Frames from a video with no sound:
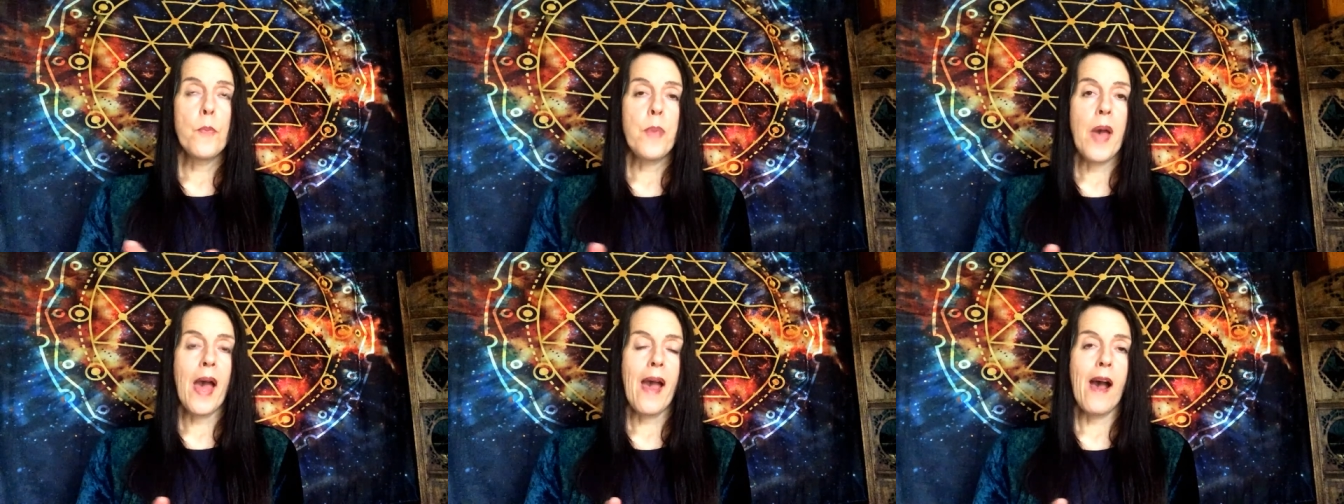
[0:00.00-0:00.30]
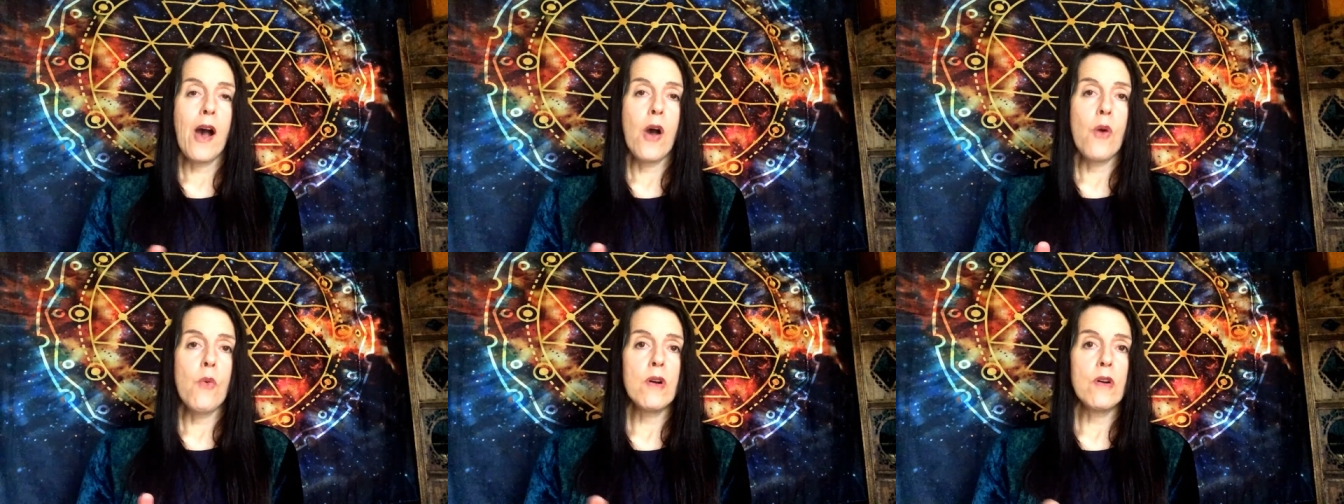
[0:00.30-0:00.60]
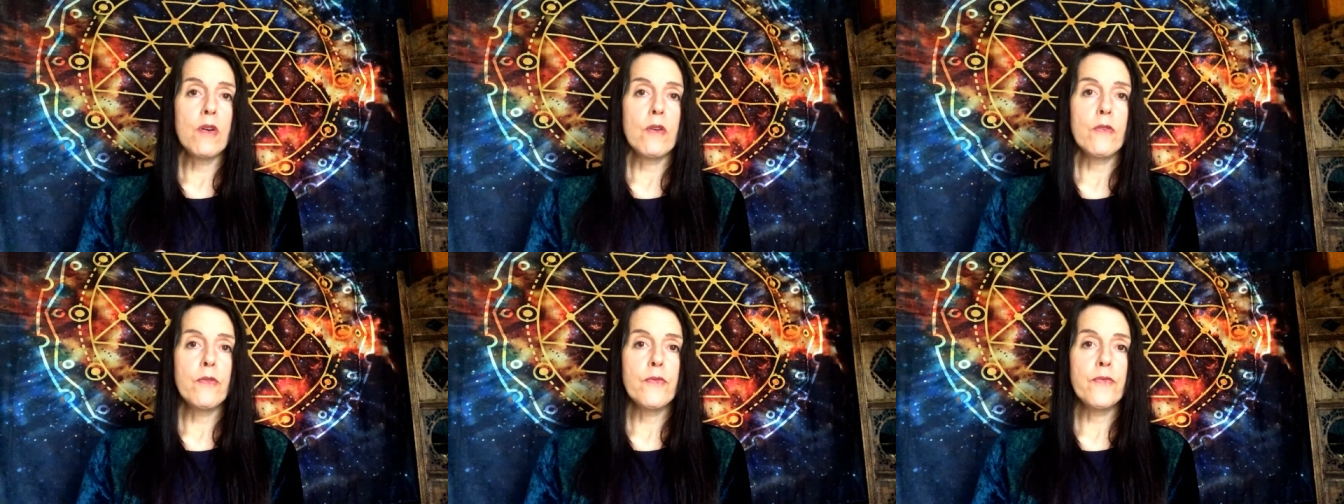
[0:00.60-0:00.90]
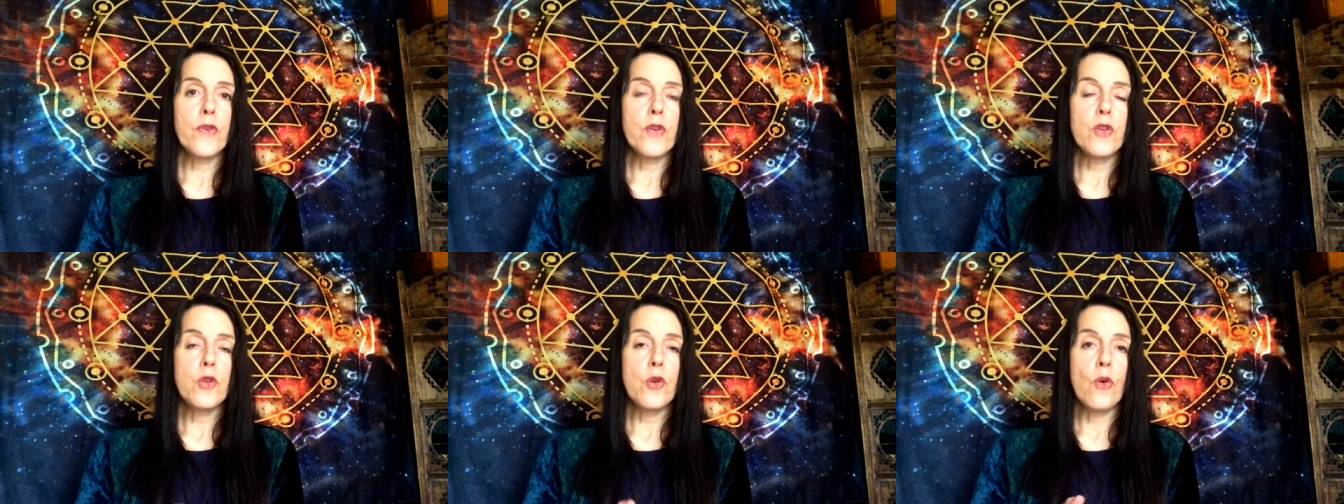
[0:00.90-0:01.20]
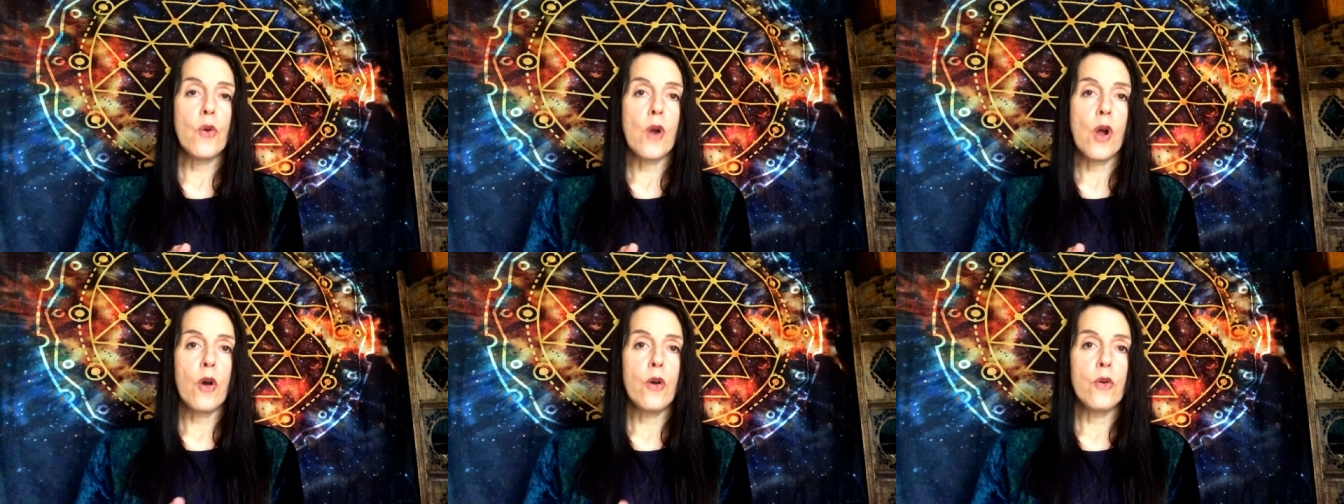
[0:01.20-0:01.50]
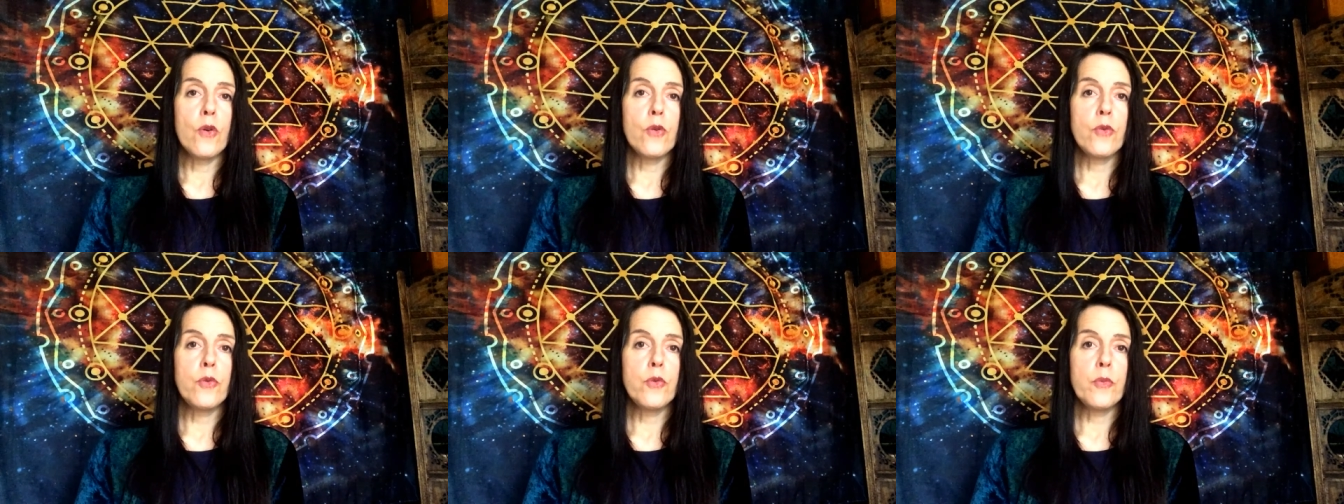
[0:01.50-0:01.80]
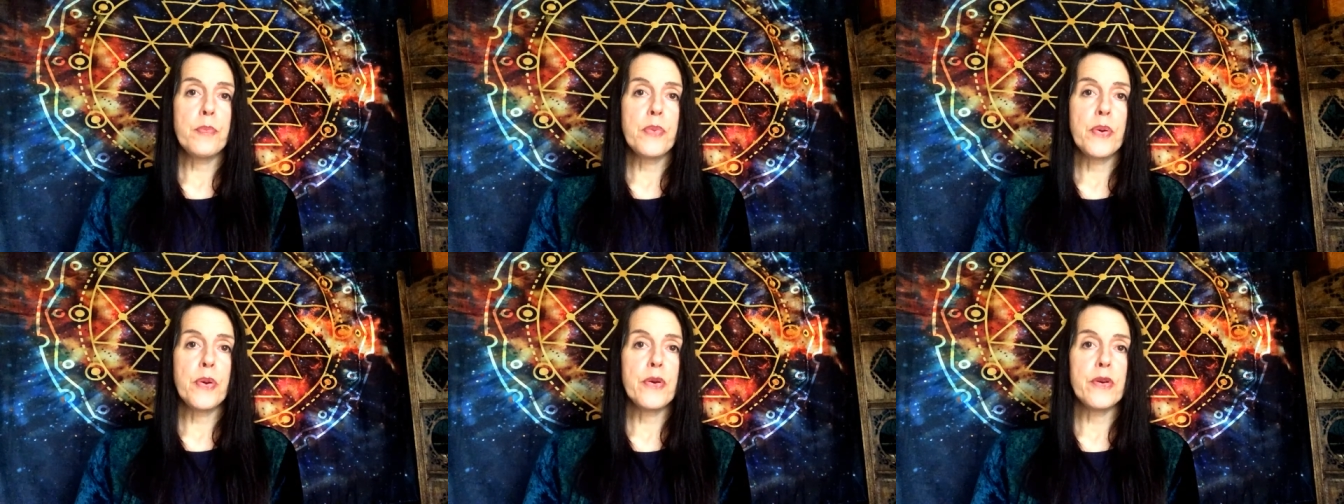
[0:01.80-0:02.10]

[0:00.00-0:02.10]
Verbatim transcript: power of your own